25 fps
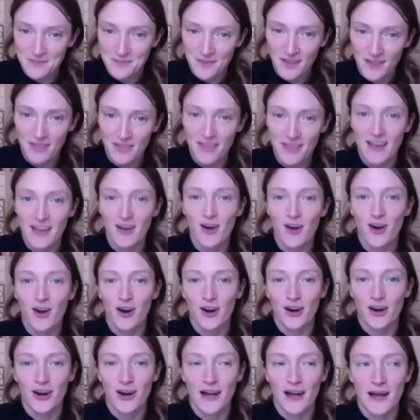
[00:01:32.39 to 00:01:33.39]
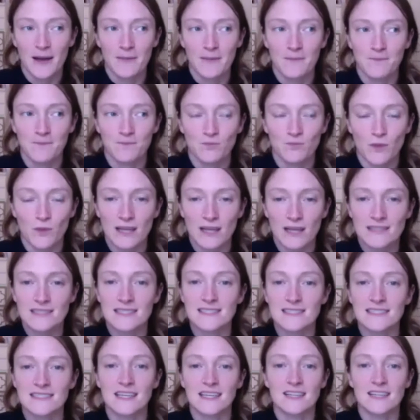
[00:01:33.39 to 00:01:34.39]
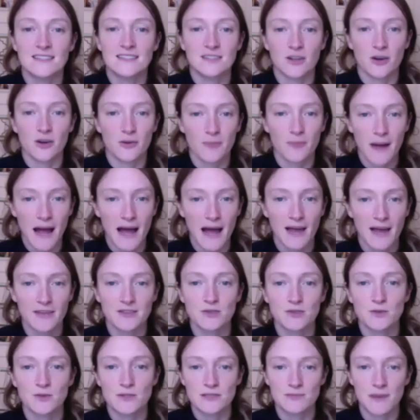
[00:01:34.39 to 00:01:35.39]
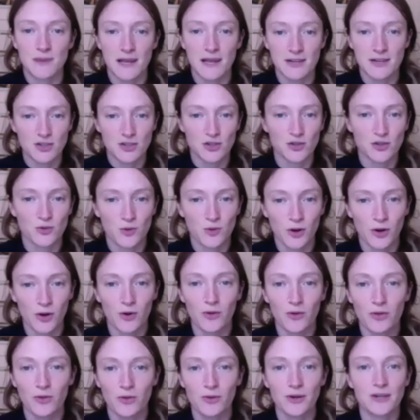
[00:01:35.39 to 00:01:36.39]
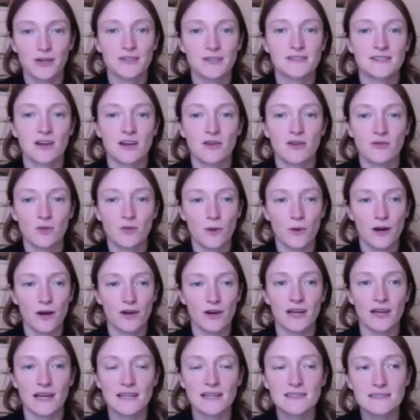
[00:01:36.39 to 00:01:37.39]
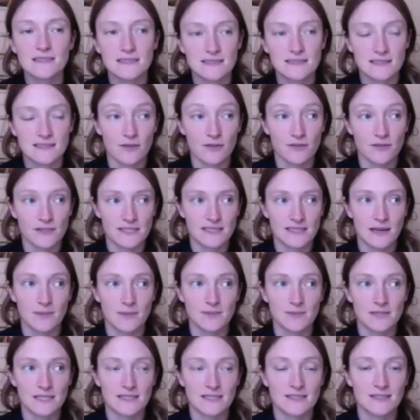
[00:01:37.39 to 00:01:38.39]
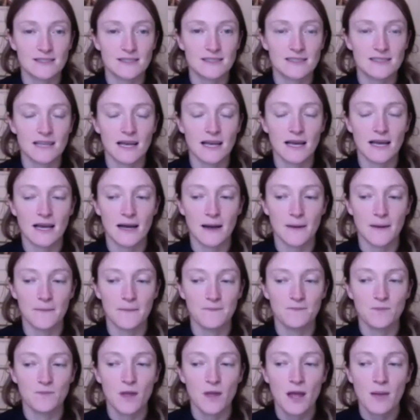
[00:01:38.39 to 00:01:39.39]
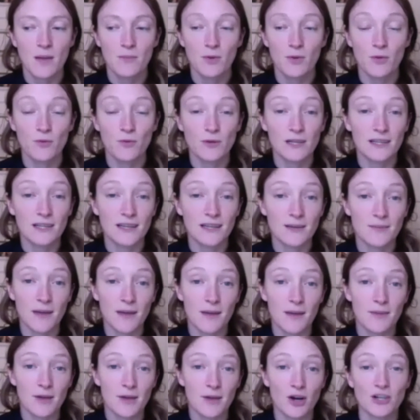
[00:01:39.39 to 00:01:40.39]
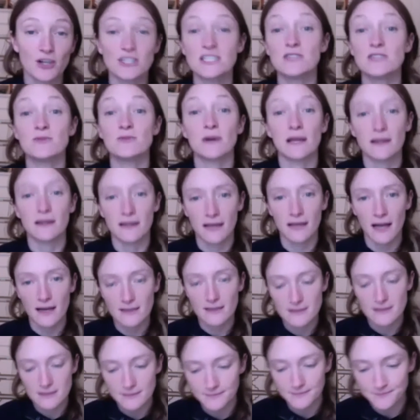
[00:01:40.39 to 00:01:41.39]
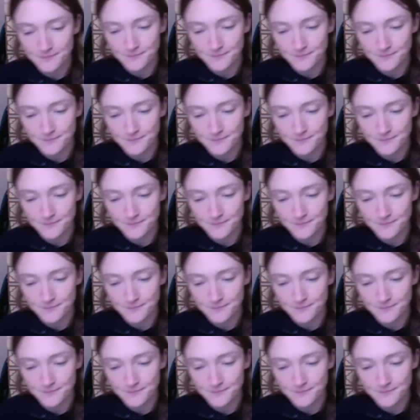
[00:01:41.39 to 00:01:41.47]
they are um, assisting us on our path to expansion, growth, or self awareness, self acceptance, um, but really maybe are derailing us.